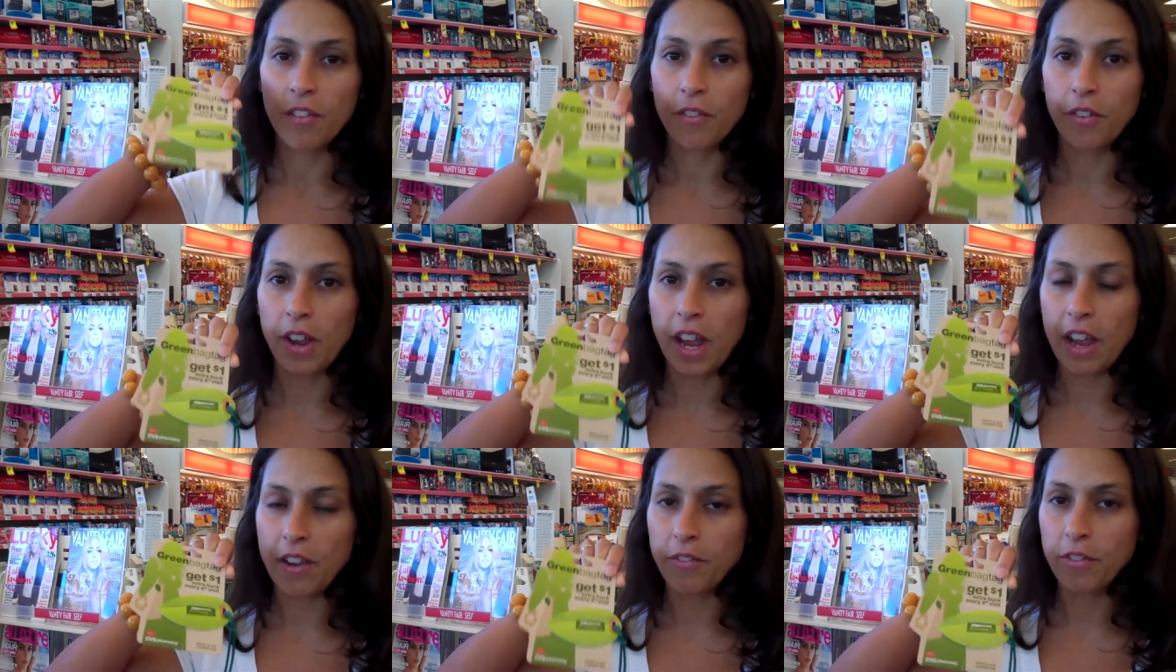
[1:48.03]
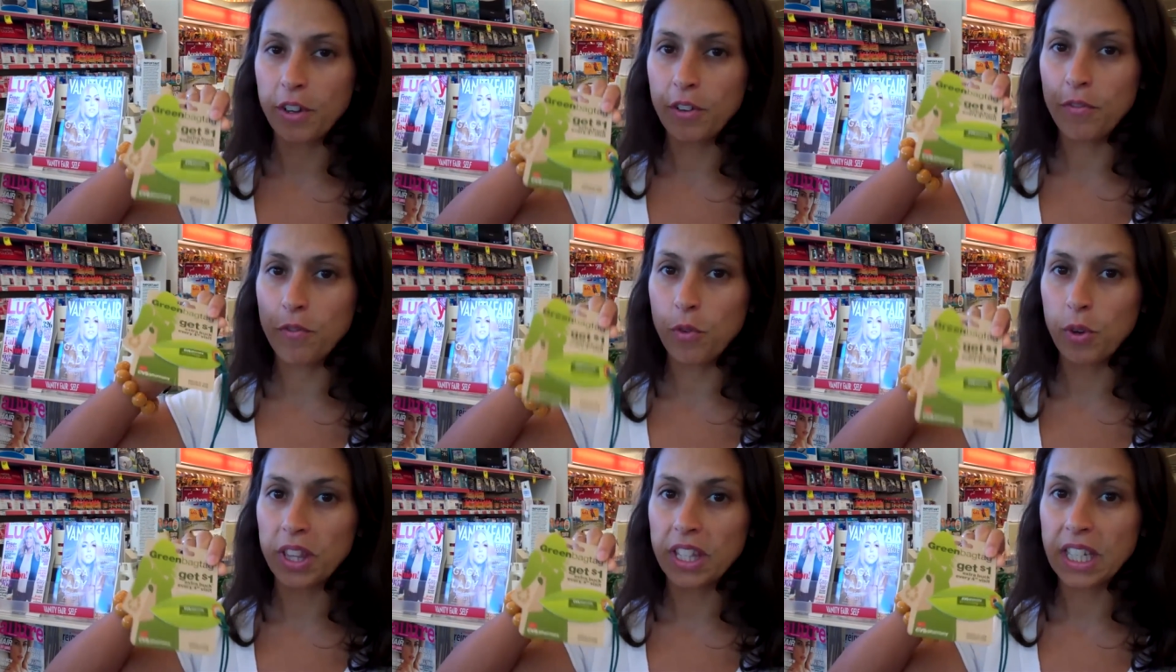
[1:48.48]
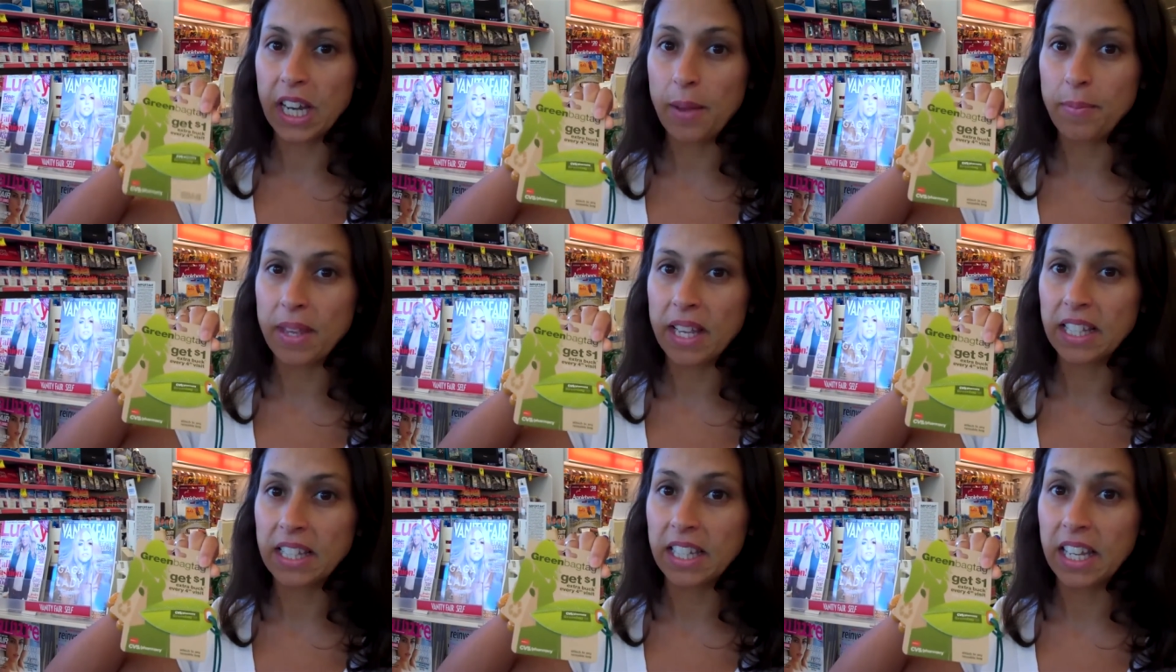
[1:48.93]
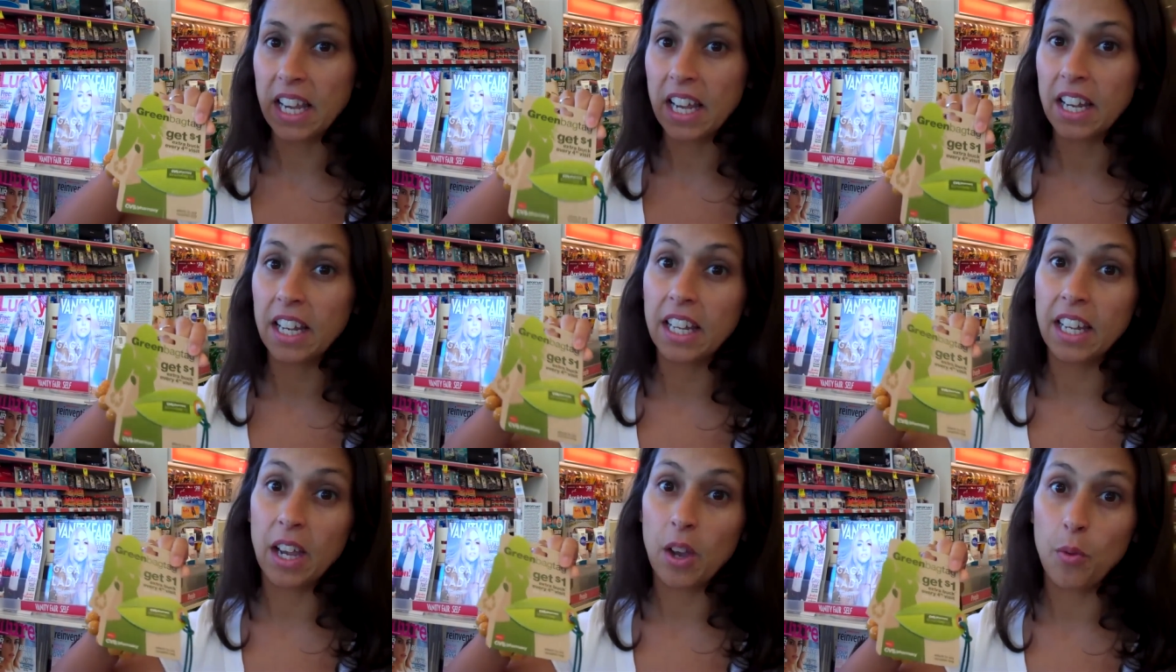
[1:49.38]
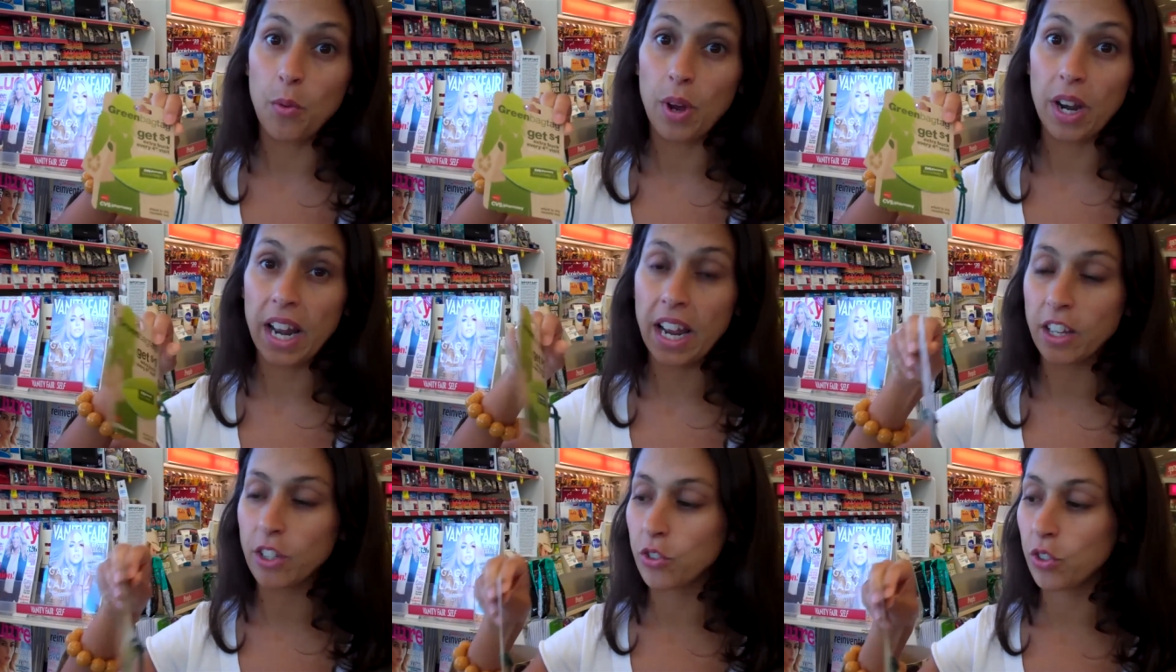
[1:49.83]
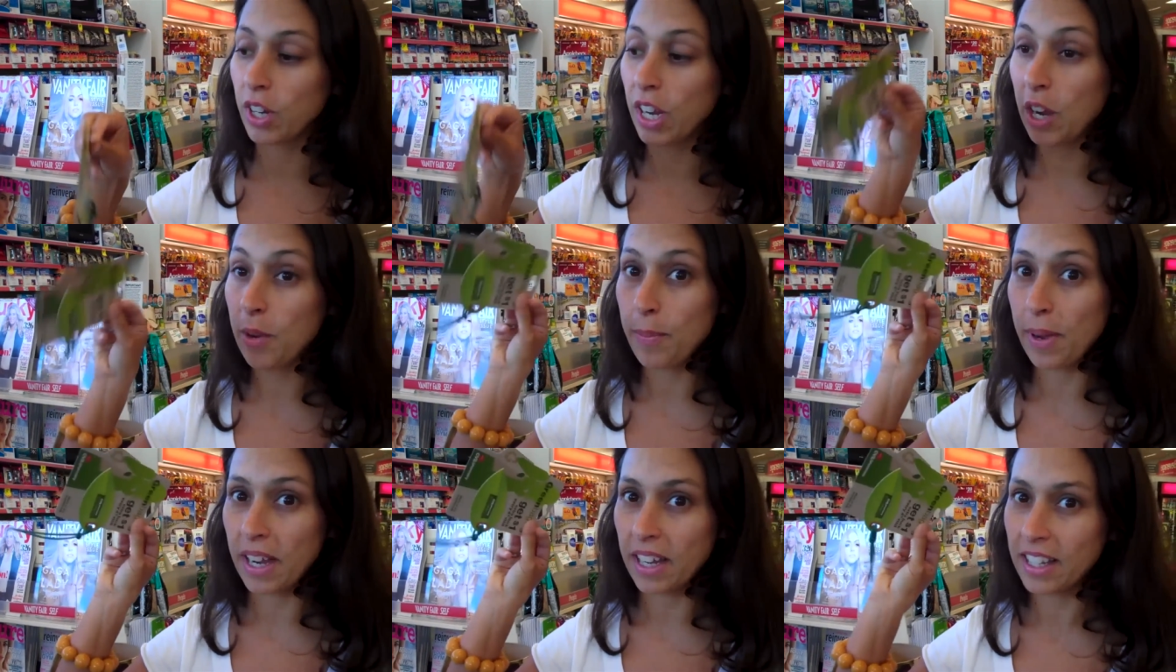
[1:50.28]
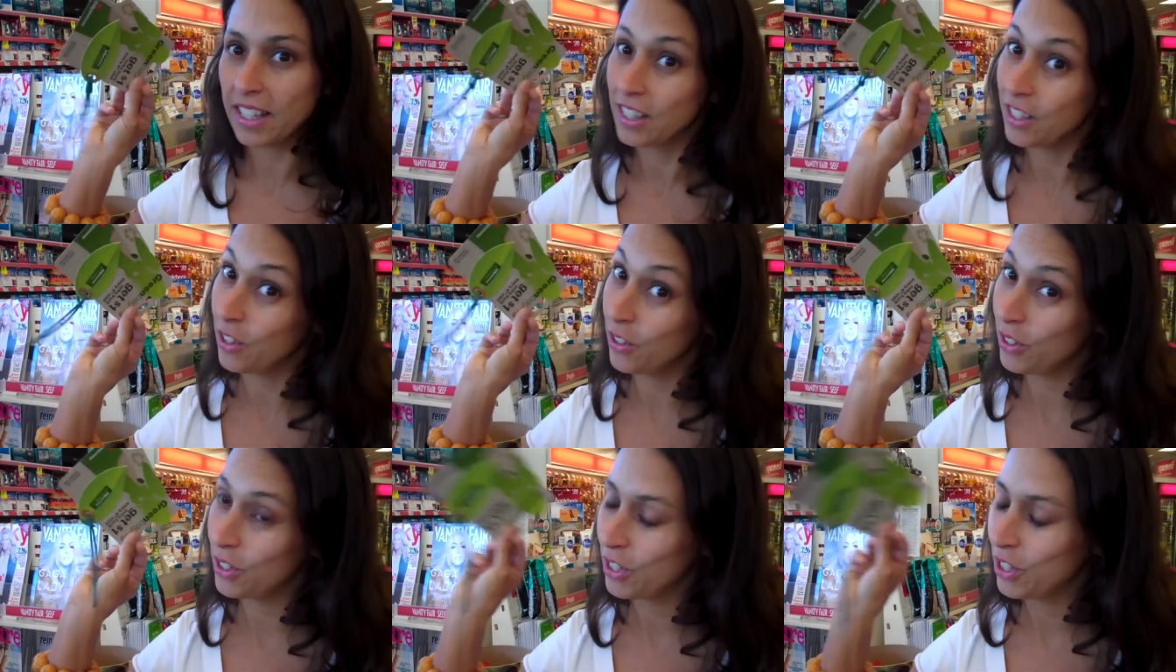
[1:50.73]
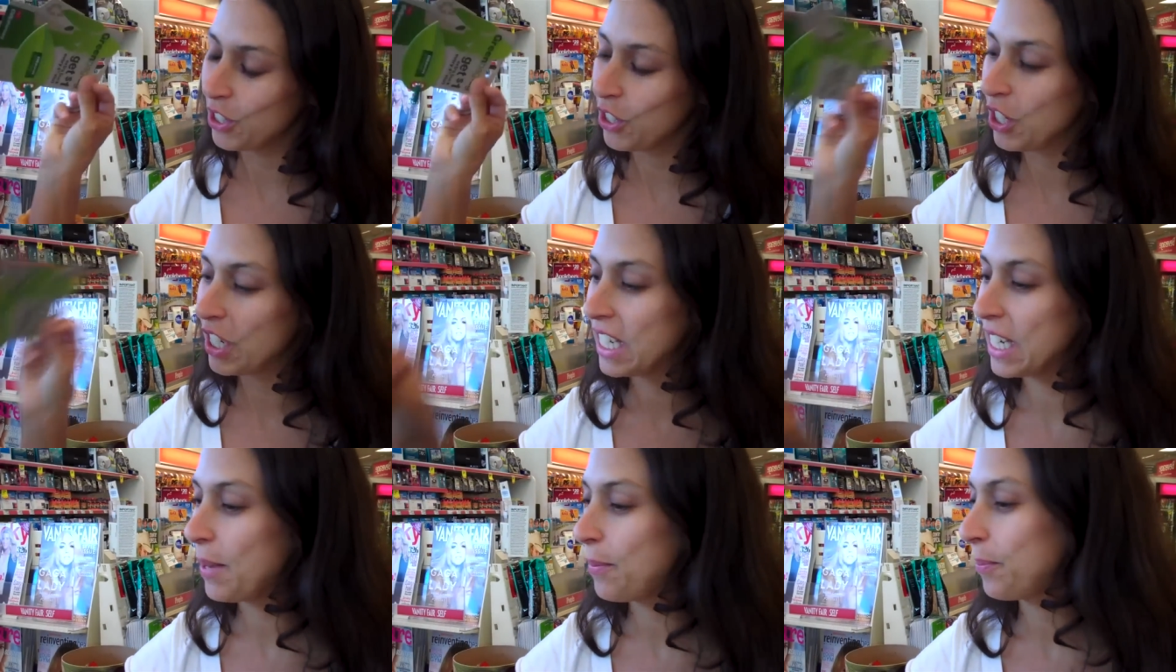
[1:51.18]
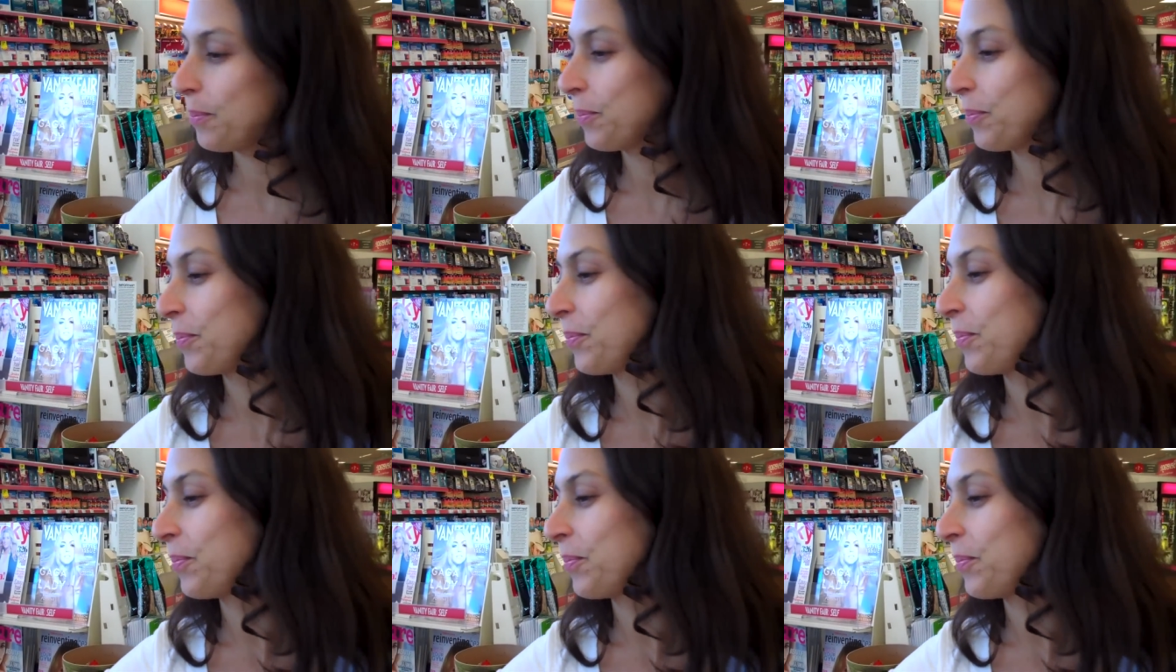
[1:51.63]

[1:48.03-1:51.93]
For every fourth time they scan it, you get one extra care bucks. So it's a good tip.